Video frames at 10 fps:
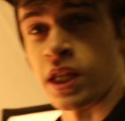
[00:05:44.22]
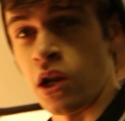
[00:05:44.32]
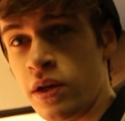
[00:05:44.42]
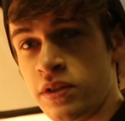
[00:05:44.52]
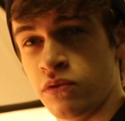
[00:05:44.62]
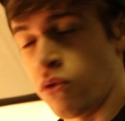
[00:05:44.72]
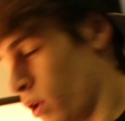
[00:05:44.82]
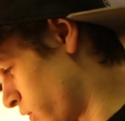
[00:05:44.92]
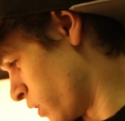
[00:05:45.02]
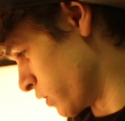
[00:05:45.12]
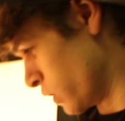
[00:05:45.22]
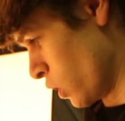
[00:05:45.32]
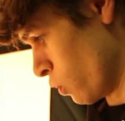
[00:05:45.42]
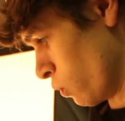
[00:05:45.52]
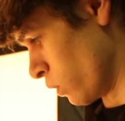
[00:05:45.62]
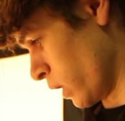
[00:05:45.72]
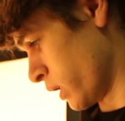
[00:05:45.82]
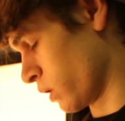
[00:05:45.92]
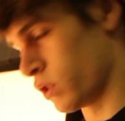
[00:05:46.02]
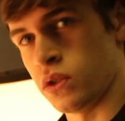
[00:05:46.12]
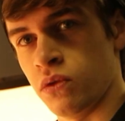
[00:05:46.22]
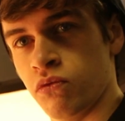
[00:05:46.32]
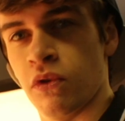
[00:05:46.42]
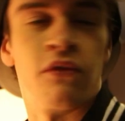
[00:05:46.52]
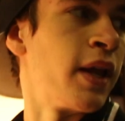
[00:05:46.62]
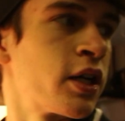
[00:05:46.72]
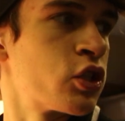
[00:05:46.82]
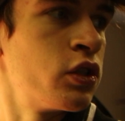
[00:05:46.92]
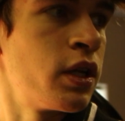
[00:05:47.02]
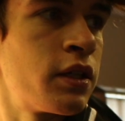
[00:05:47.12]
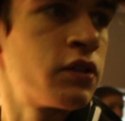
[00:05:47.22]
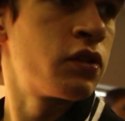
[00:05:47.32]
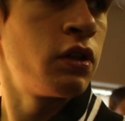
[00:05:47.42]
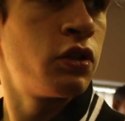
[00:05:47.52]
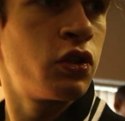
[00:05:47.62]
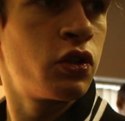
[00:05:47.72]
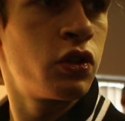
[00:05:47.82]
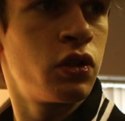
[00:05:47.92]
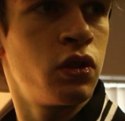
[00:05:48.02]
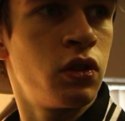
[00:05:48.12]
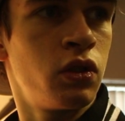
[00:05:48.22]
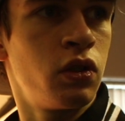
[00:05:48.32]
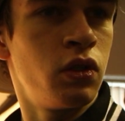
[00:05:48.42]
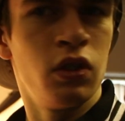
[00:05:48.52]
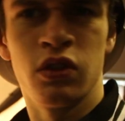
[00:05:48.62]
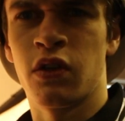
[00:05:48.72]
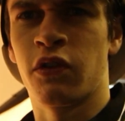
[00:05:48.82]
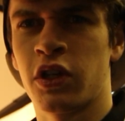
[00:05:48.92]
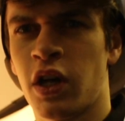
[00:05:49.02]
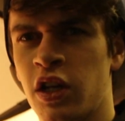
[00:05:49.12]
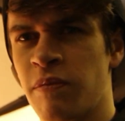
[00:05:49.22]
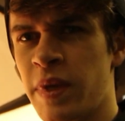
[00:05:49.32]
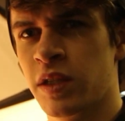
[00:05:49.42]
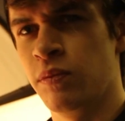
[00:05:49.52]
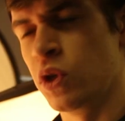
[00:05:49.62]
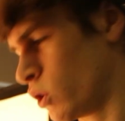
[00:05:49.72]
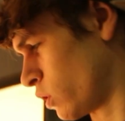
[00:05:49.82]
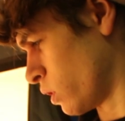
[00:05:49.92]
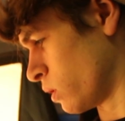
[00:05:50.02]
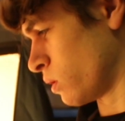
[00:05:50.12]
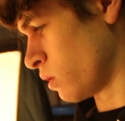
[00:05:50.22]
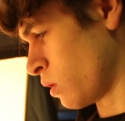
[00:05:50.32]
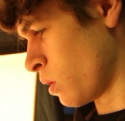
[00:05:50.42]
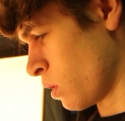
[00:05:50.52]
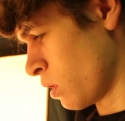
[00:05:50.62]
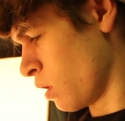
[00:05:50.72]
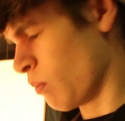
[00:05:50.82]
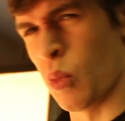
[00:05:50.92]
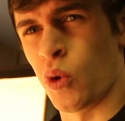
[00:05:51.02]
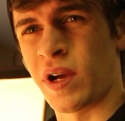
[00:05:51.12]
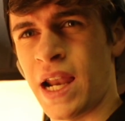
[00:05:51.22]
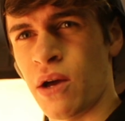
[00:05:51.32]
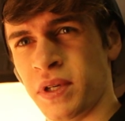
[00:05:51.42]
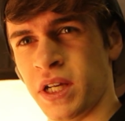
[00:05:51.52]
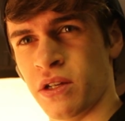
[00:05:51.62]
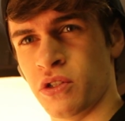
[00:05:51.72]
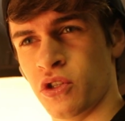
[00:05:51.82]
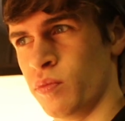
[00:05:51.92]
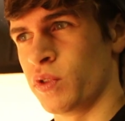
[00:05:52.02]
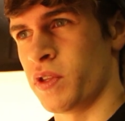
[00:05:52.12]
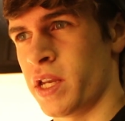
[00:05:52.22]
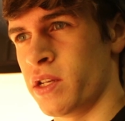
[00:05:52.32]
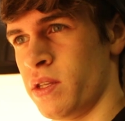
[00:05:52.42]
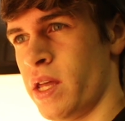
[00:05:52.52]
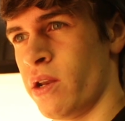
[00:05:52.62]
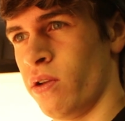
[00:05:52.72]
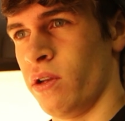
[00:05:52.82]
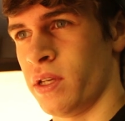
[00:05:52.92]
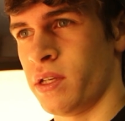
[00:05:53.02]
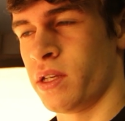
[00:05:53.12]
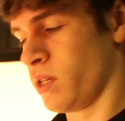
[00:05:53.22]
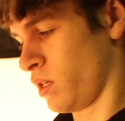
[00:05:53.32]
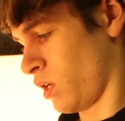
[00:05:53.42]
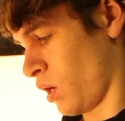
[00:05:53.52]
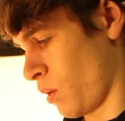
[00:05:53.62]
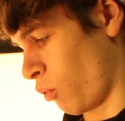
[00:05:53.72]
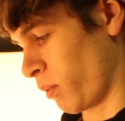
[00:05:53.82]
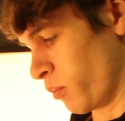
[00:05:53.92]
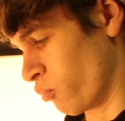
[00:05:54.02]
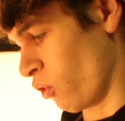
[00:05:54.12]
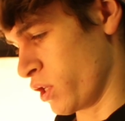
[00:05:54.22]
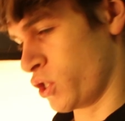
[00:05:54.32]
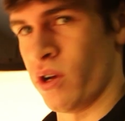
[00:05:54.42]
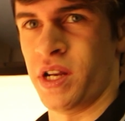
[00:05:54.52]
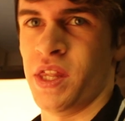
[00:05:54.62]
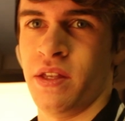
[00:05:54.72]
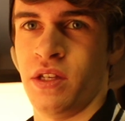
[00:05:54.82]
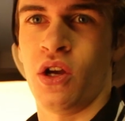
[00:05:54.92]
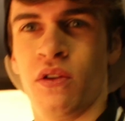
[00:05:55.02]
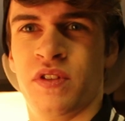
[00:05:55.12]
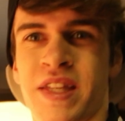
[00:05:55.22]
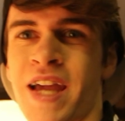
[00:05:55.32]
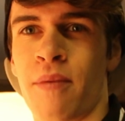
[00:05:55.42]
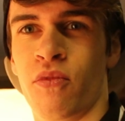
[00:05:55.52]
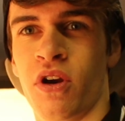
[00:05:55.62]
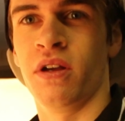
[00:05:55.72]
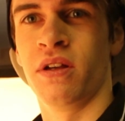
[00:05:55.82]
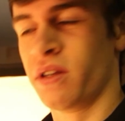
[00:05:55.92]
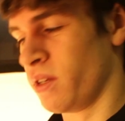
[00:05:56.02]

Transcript: get the lighting right so there's no like reflection as such. So I've got to kind of make them look more cloudy, I assume, so they're not like really bright shining that you can't see the camera